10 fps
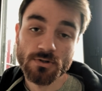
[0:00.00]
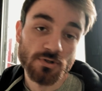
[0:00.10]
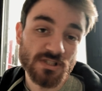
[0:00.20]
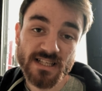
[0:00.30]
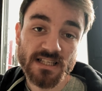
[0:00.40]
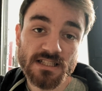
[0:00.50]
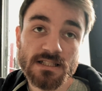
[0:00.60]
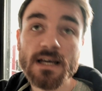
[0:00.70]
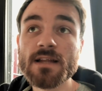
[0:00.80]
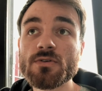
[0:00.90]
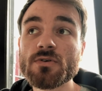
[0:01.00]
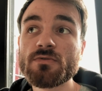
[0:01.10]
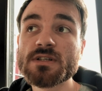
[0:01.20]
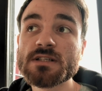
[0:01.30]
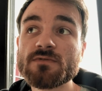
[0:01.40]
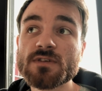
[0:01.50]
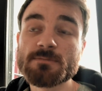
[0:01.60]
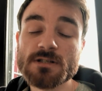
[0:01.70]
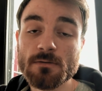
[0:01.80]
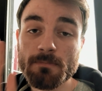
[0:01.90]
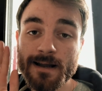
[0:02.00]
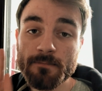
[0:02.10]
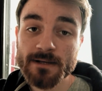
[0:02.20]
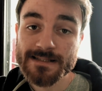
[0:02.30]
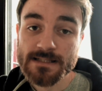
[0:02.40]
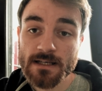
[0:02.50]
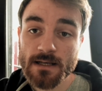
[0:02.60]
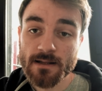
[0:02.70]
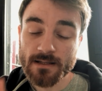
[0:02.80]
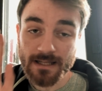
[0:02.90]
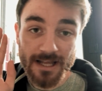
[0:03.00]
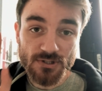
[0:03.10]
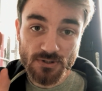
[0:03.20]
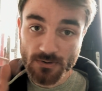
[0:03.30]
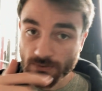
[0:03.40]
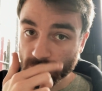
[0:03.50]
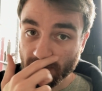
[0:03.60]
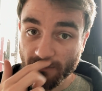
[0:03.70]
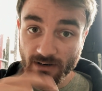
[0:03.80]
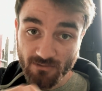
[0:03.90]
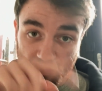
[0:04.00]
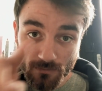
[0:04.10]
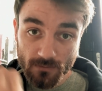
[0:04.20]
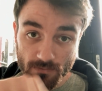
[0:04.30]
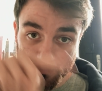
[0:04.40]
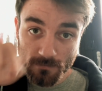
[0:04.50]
You check in and you receive a special permit that allows you to travel around